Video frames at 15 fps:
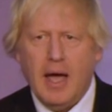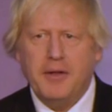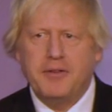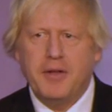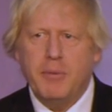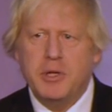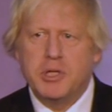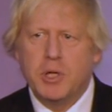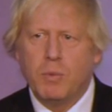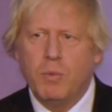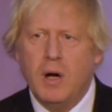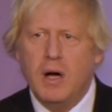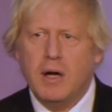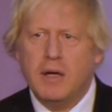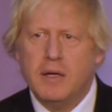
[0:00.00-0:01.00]
And so we should
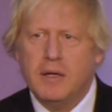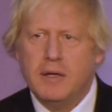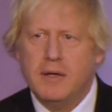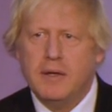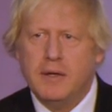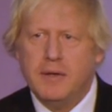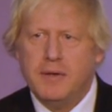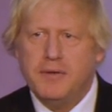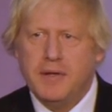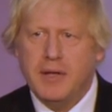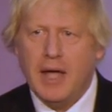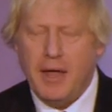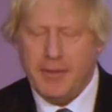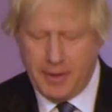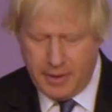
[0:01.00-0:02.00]
work
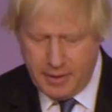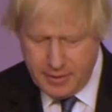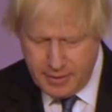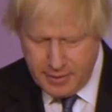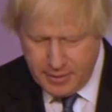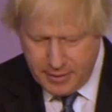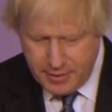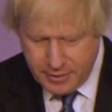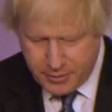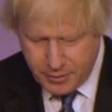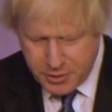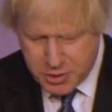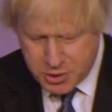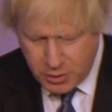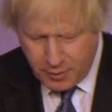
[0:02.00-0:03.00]
together
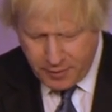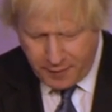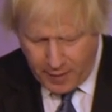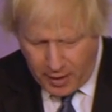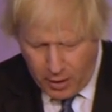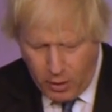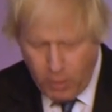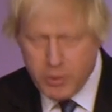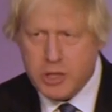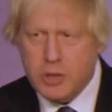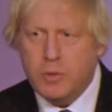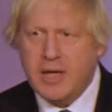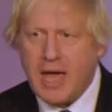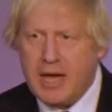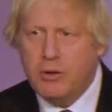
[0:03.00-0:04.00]
to ensure that the whole
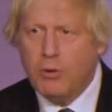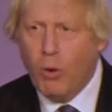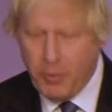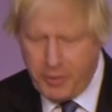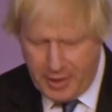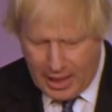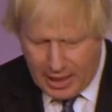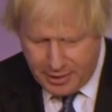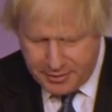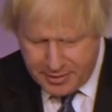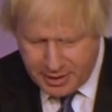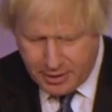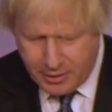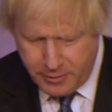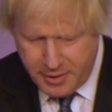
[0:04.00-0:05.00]
UK, Northern Ireland
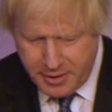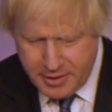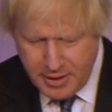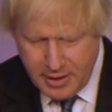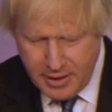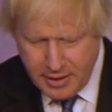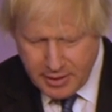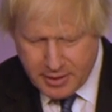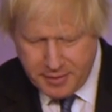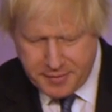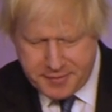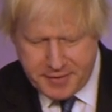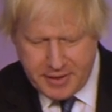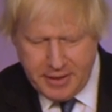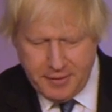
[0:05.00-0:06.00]
included, can
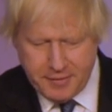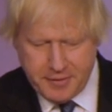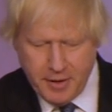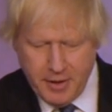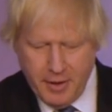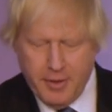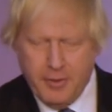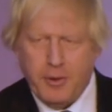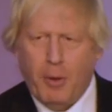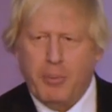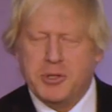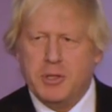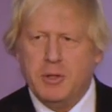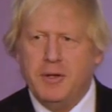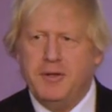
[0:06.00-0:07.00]
seize the
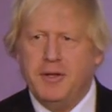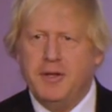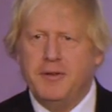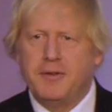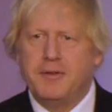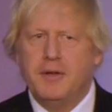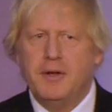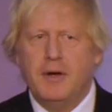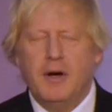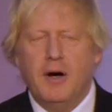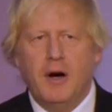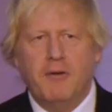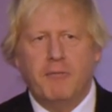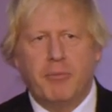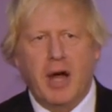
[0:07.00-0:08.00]
opportunities
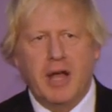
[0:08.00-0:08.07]
of